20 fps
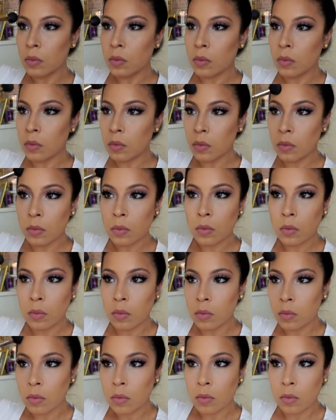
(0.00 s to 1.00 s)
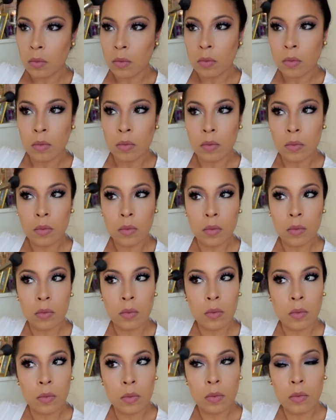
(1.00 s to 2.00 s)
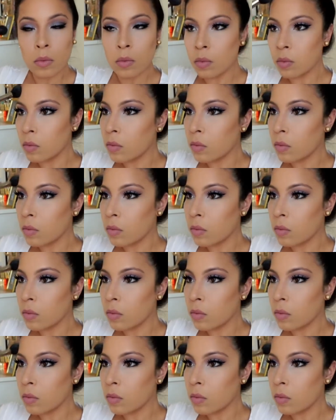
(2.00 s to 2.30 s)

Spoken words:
[no speech]